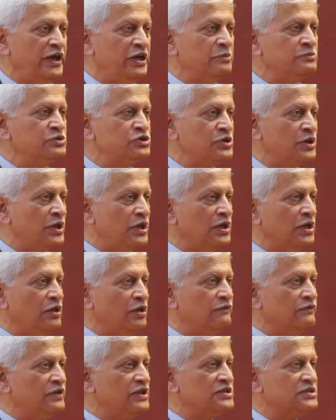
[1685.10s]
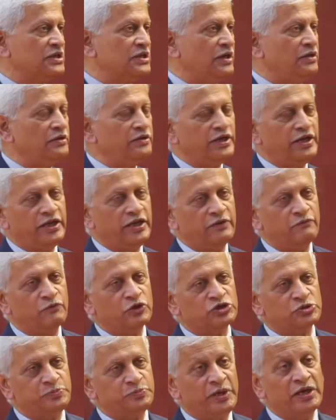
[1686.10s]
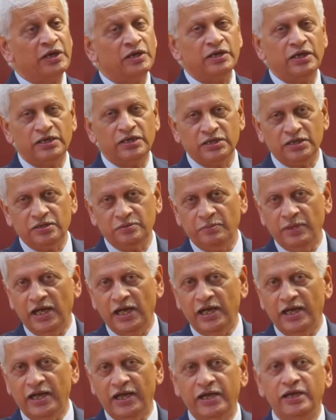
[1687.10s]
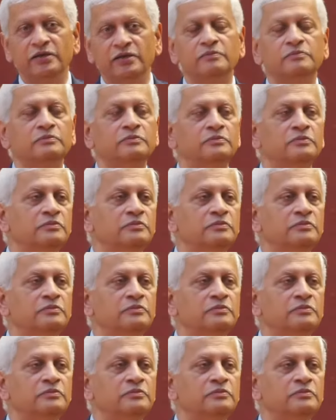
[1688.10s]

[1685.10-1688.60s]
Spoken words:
the freedom struggle of this country was spearheaded by